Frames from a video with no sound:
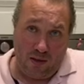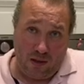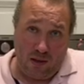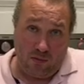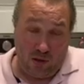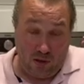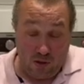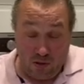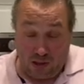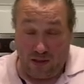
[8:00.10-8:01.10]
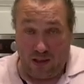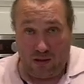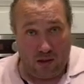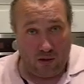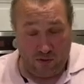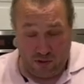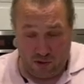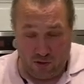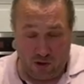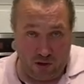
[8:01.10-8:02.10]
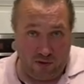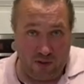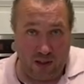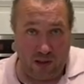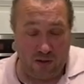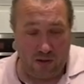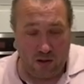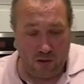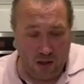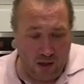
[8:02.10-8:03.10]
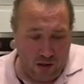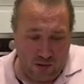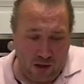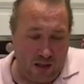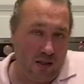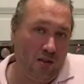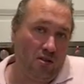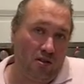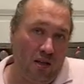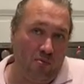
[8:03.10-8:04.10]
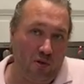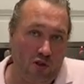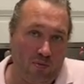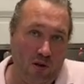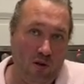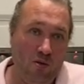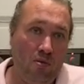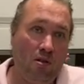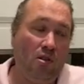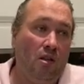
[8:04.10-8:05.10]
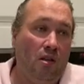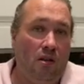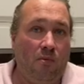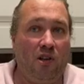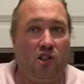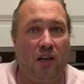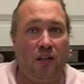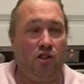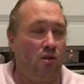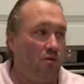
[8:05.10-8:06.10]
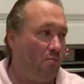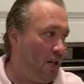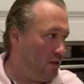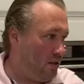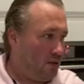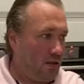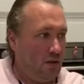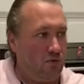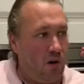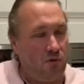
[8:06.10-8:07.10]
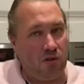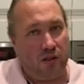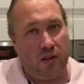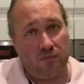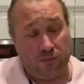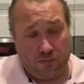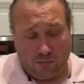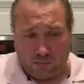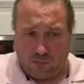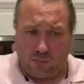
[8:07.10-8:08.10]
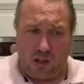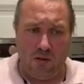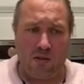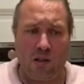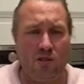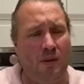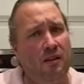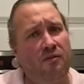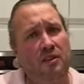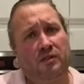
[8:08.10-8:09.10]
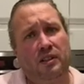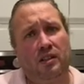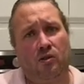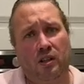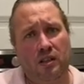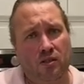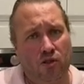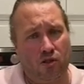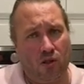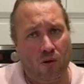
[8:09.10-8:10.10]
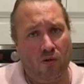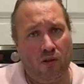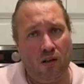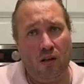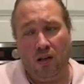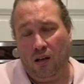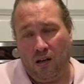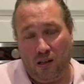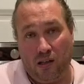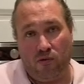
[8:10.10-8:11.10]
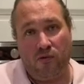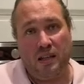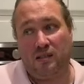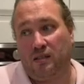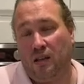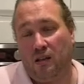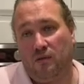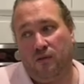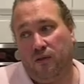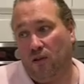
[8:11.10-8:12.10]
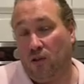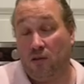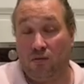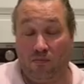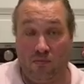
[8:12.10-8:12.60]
that you usually test how something's done is you feel it. So you can use a temperature probe, in which case you would basically roast it until it was about 50 degrees or just over, and you'd rest it for